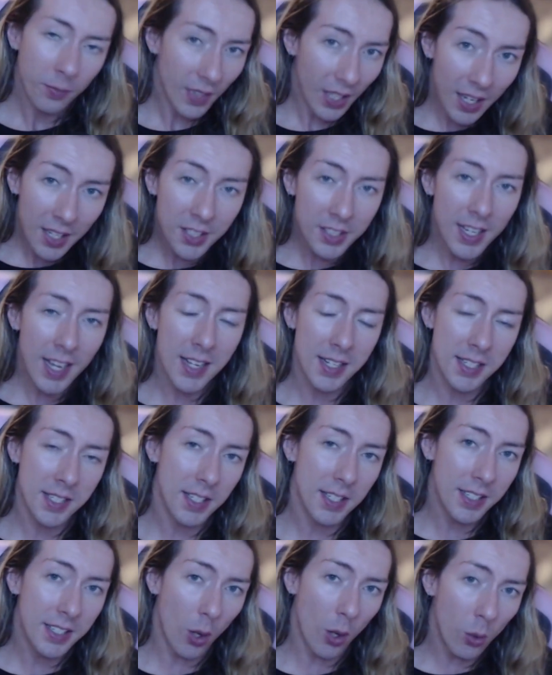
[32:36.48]
And yes,
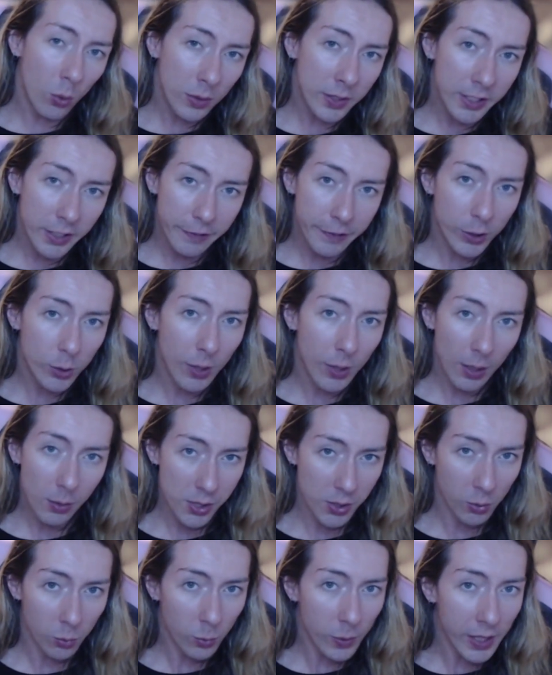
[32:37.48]
it's only a few
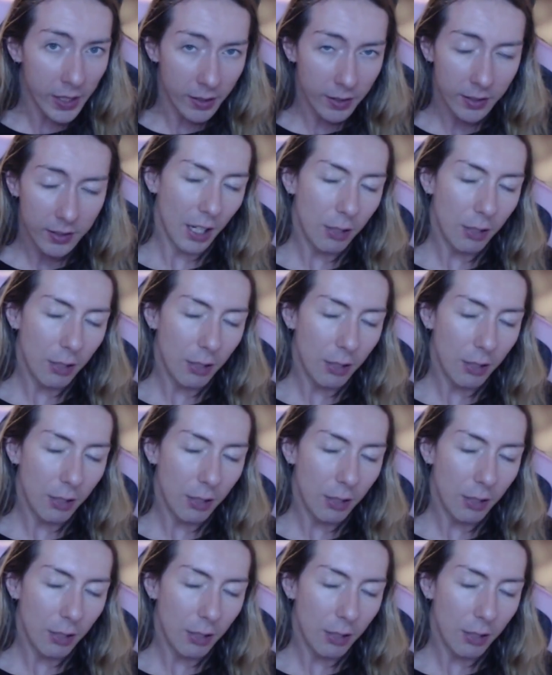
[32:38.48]
hours a week.